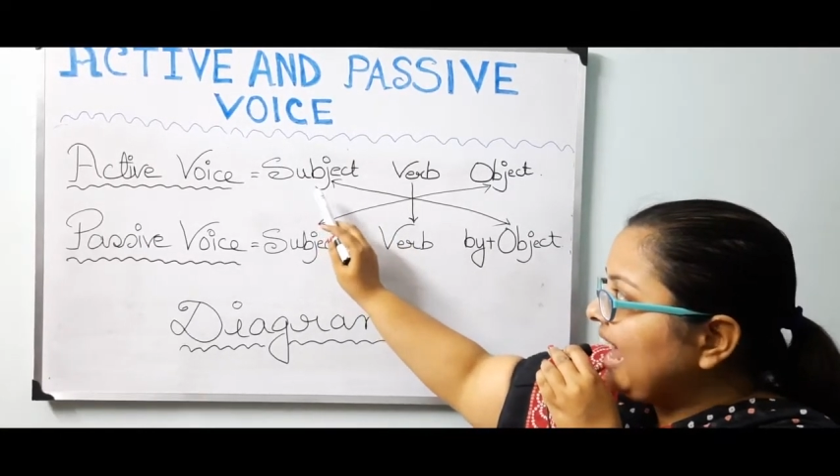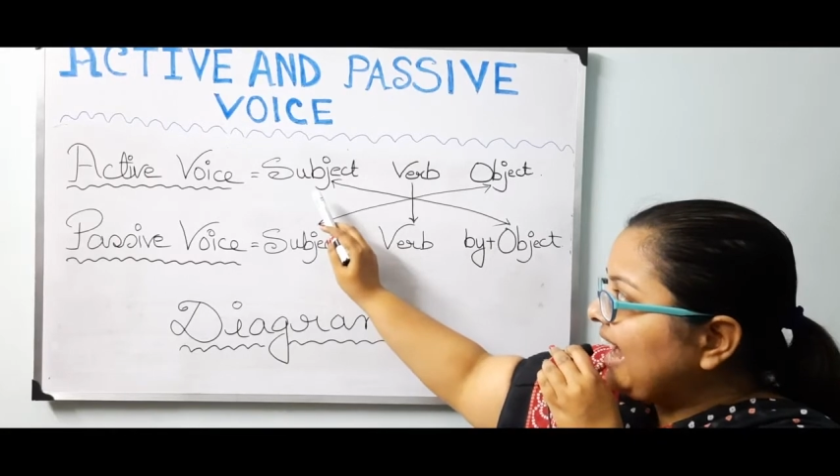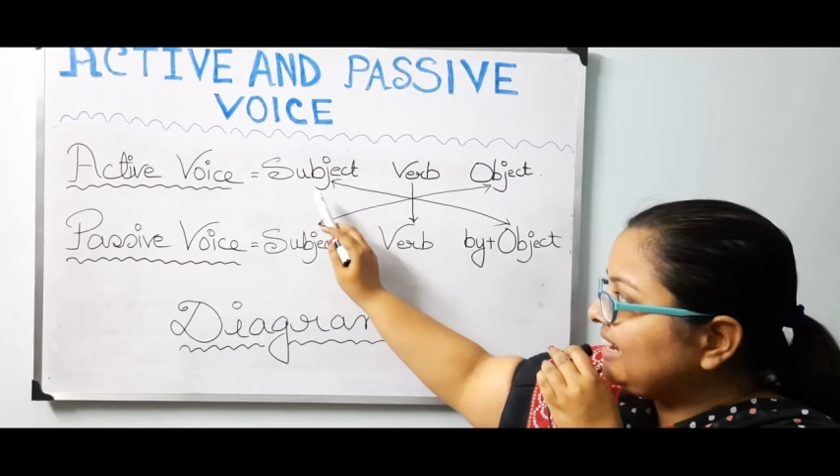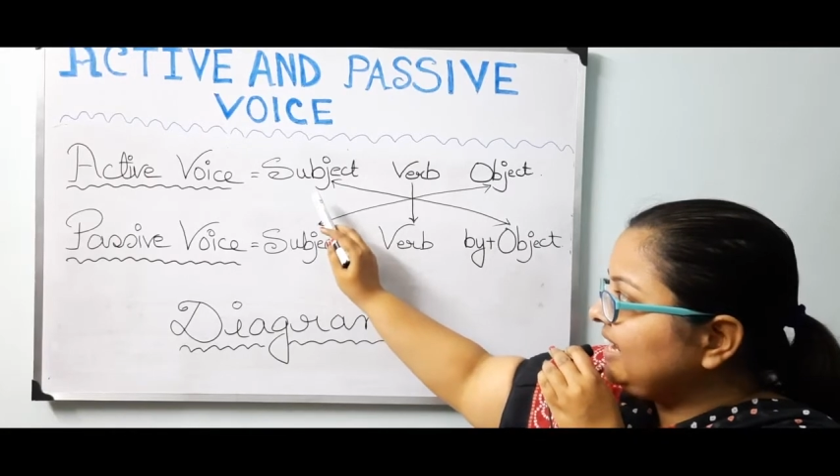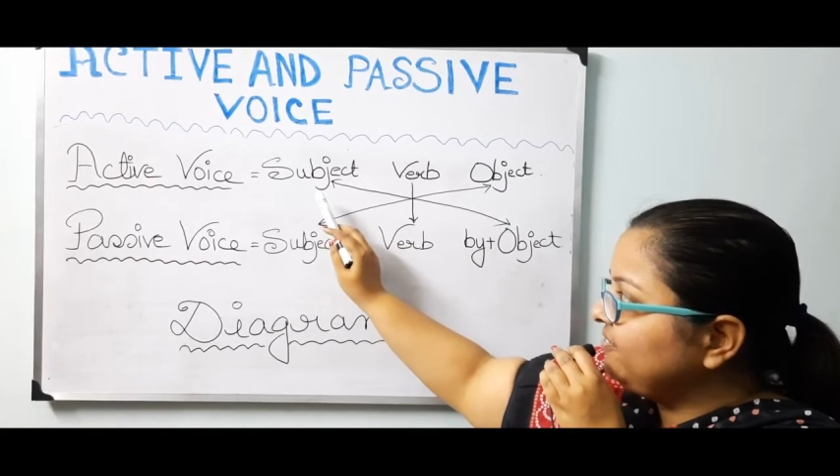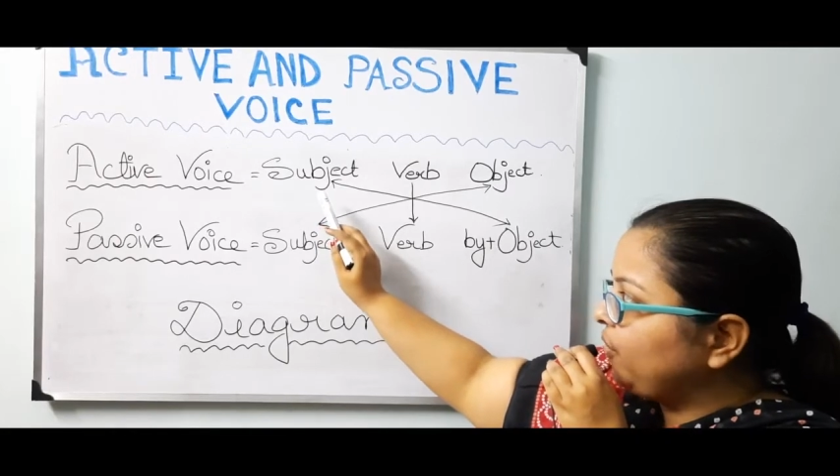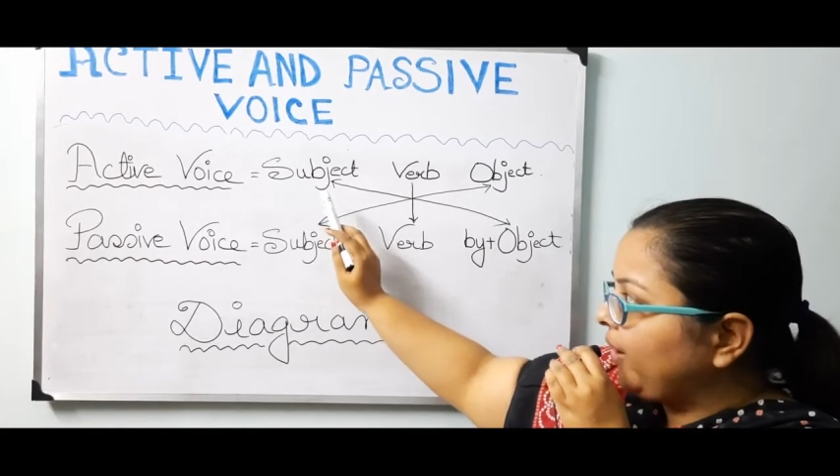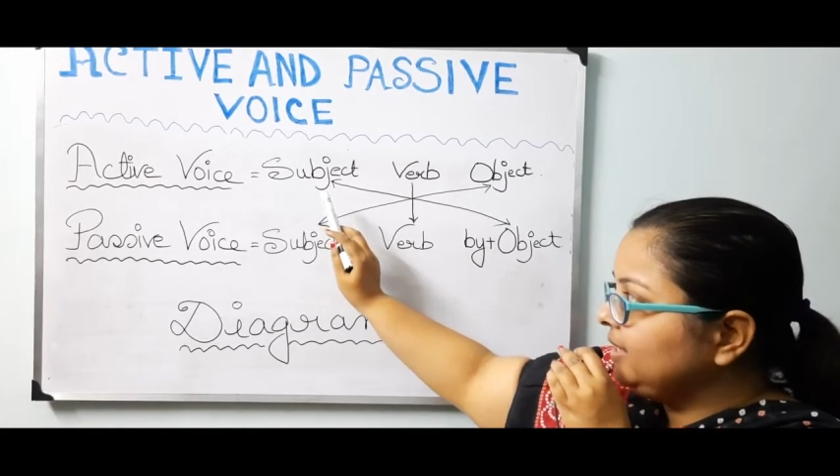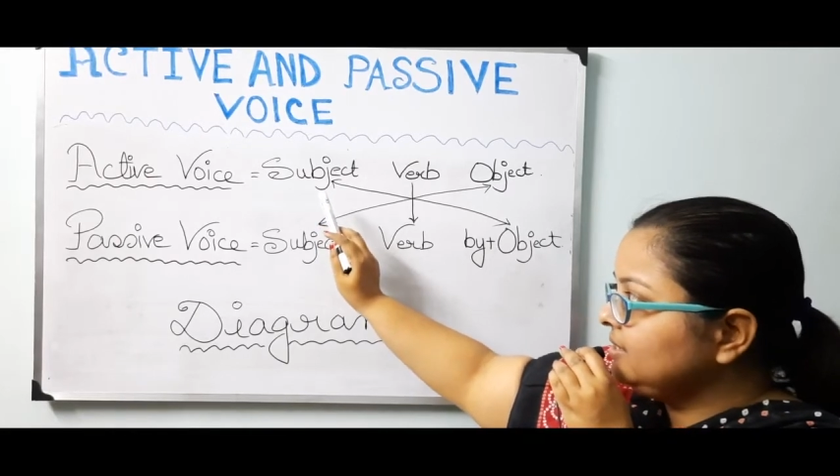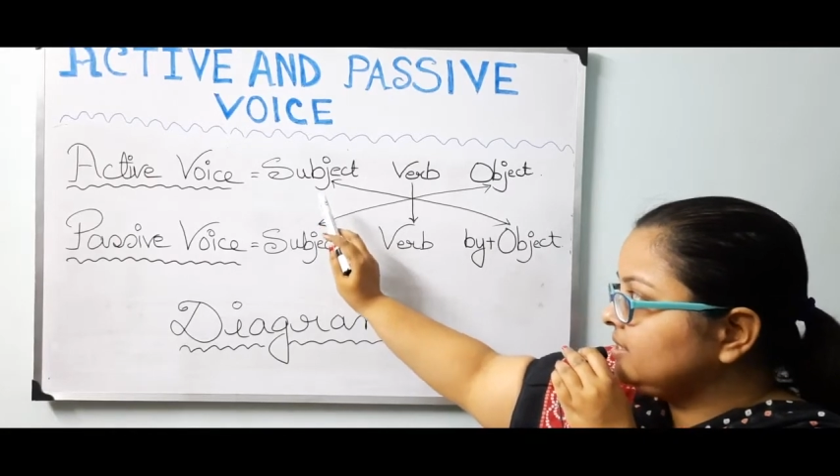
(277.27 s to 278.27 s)
active
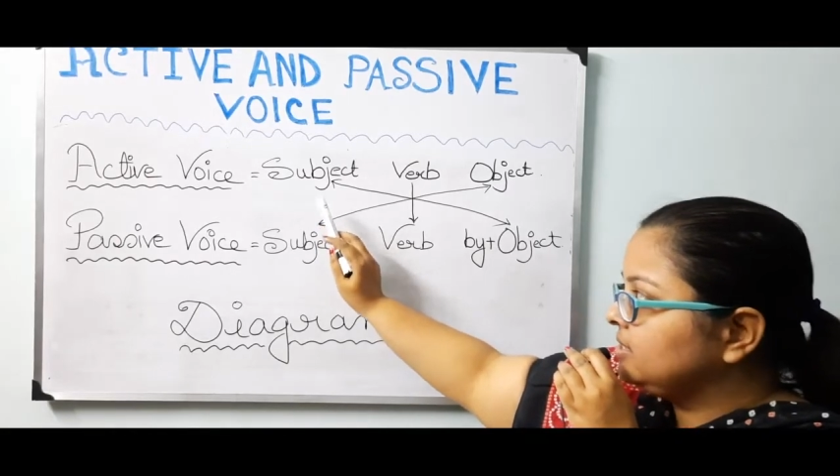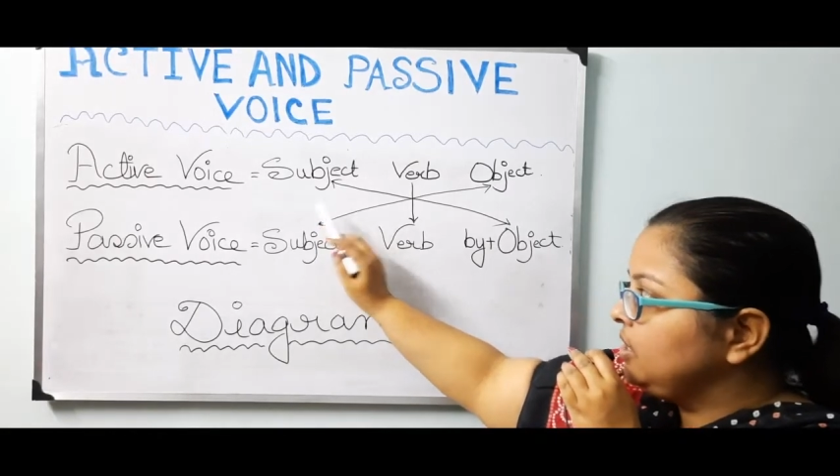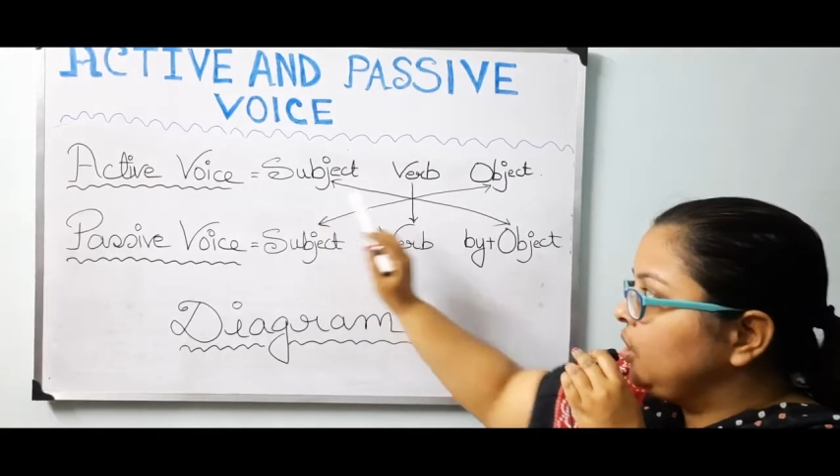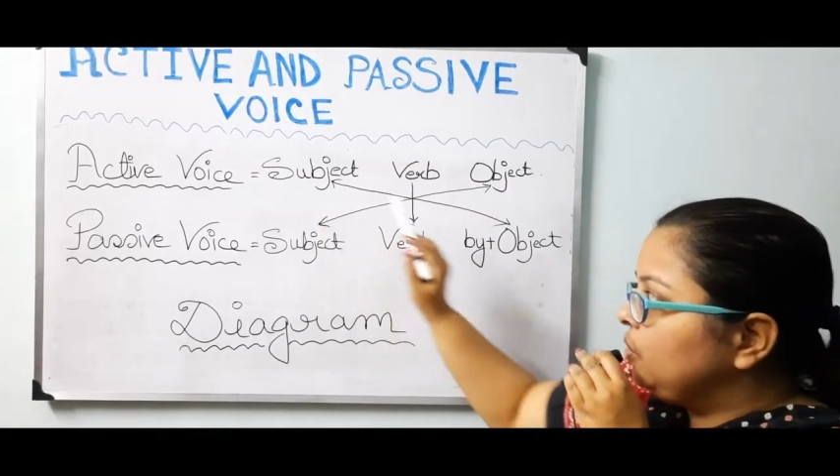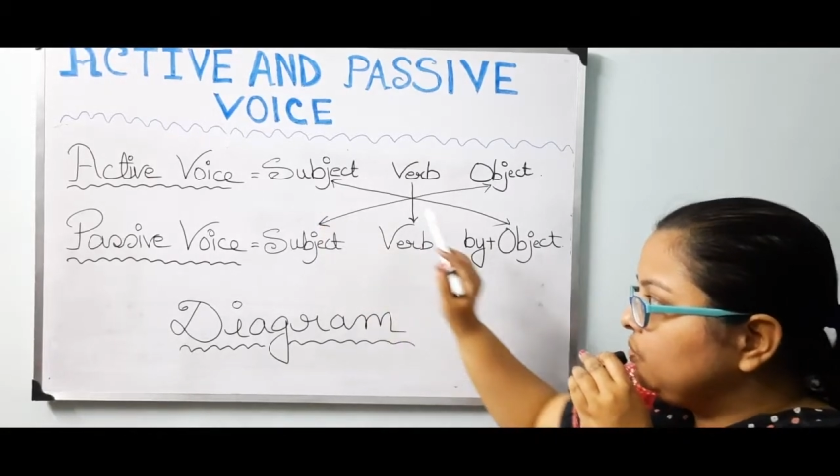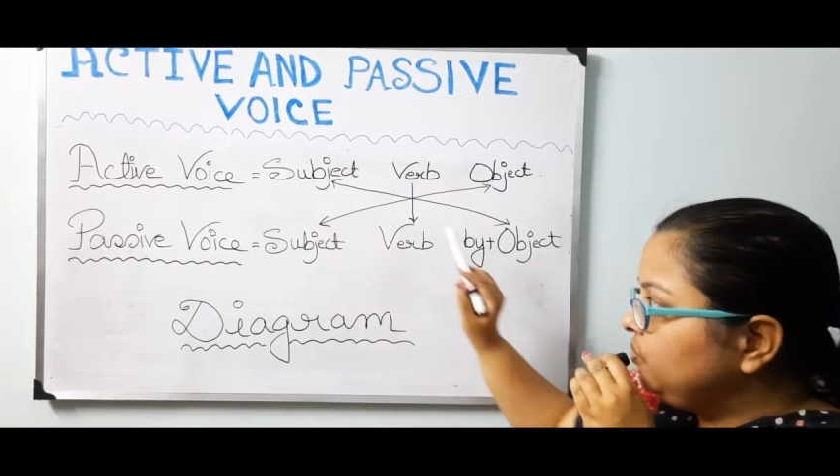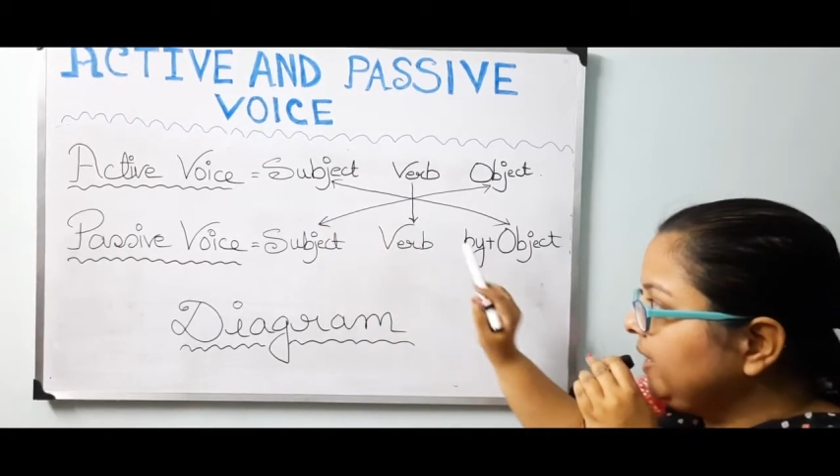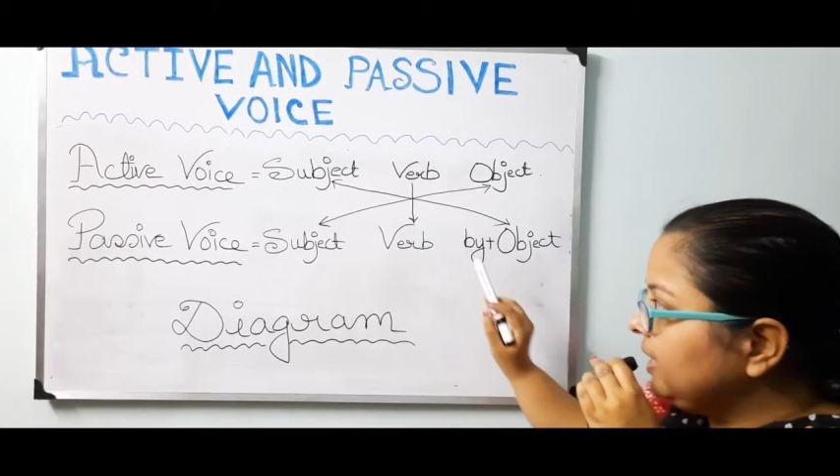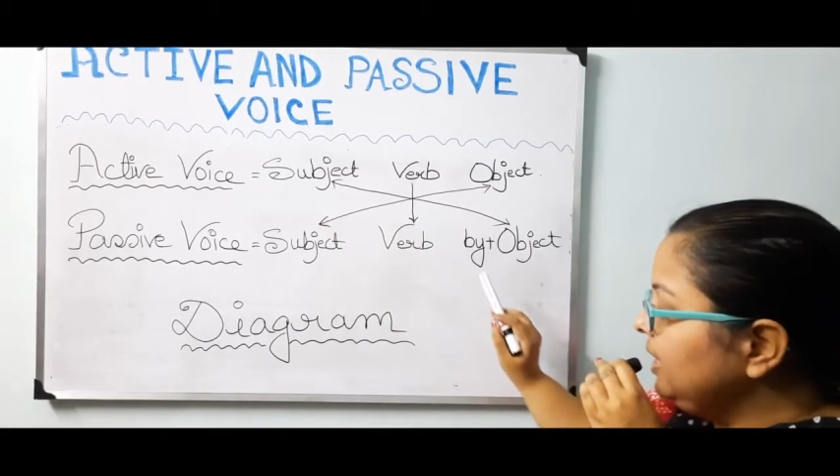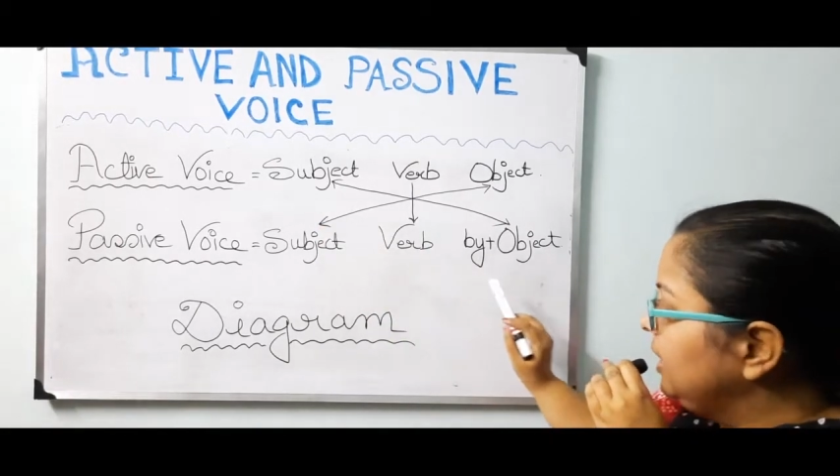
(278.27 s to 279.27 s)
voice
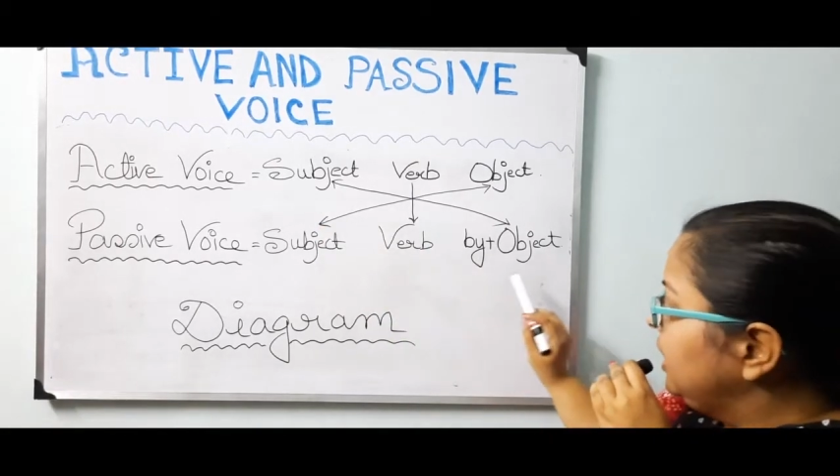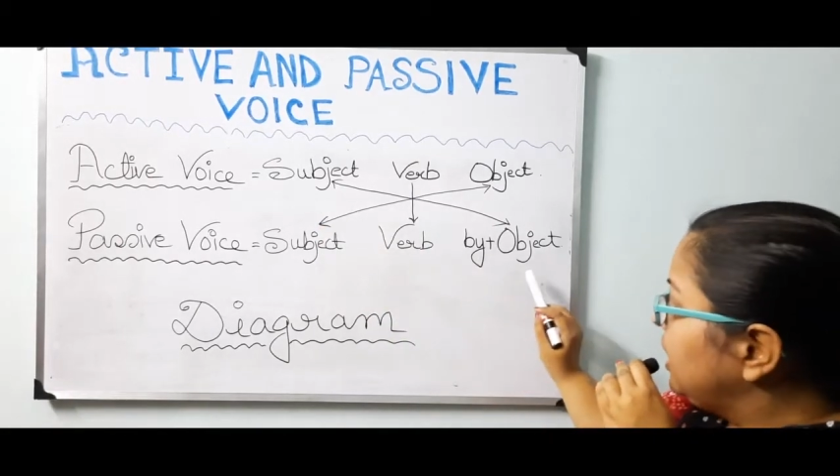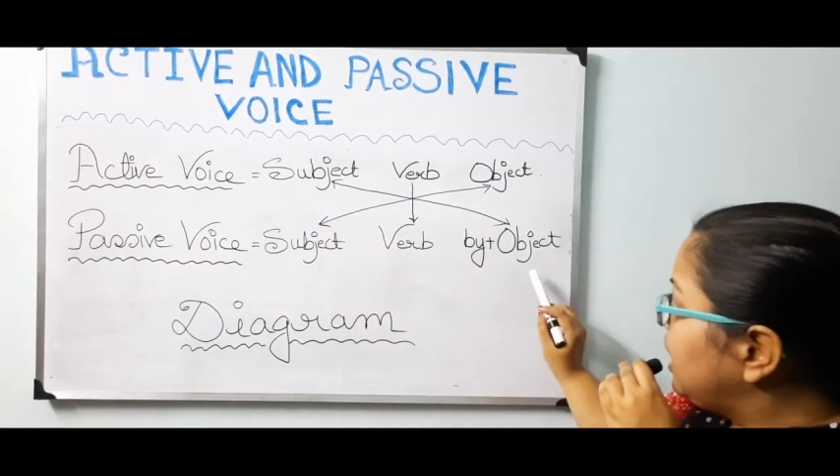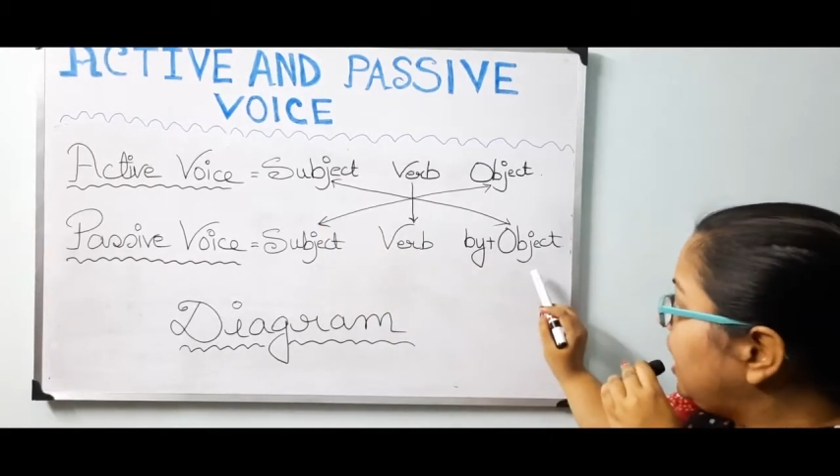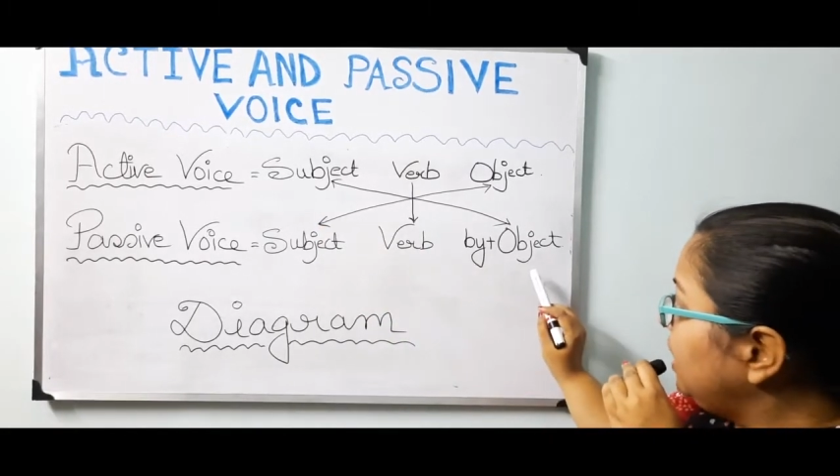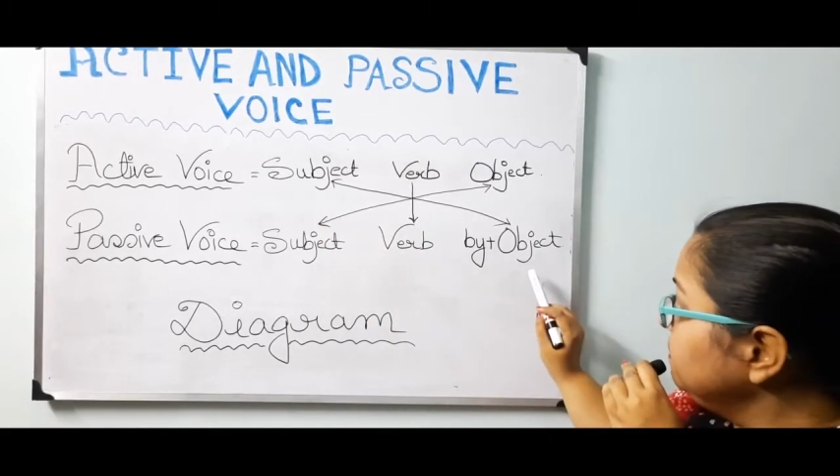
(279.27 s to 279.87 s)
will come